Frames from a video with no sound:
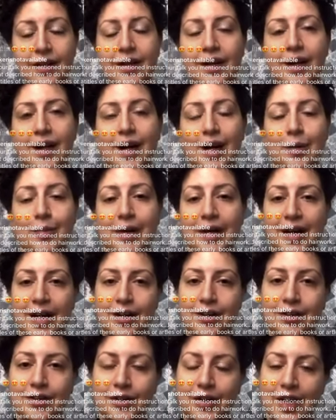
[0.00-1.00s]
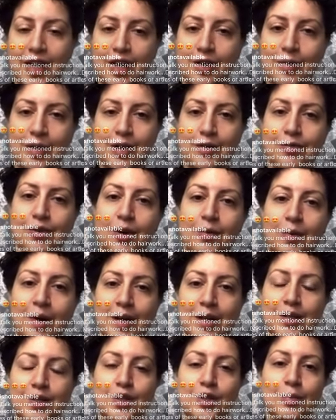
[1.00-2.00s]
Um, and I could look at it whenever I
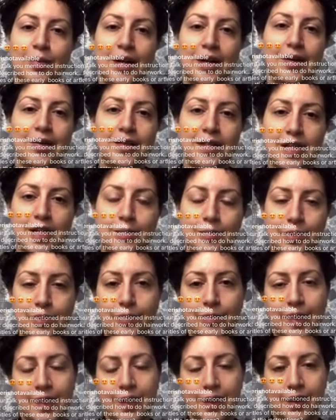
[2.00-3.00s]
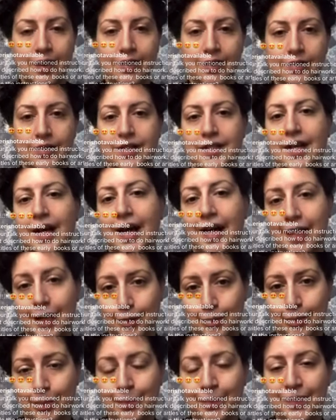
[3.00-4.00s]
wanted to, but I could keep the ring on all the
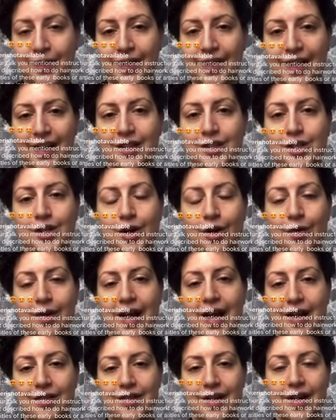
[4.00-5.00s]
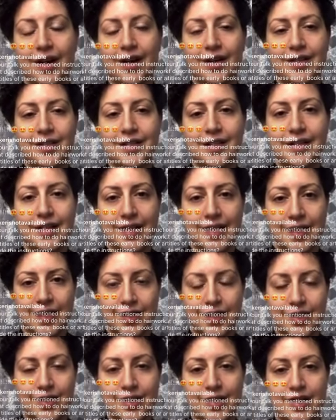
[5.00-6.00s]
time. And so I would have that constant
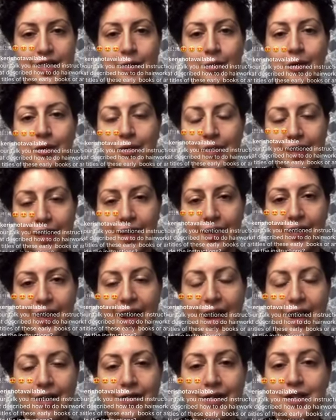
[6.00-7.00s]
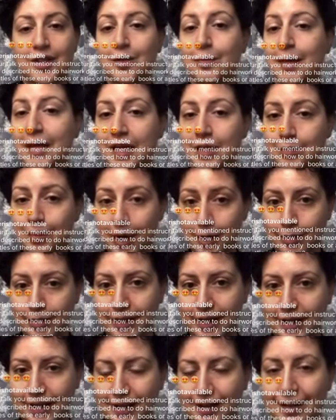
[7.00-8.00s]
connection to someone without having to make it
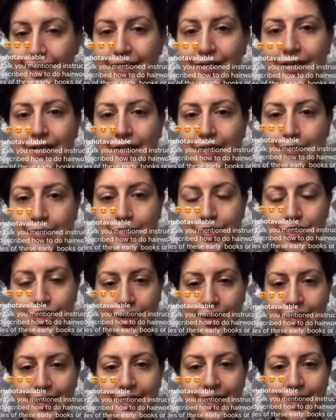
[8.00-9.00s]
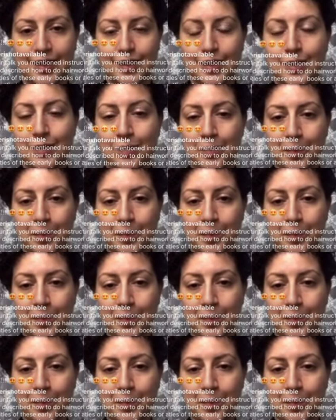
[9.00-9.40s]
public that I was sharing this.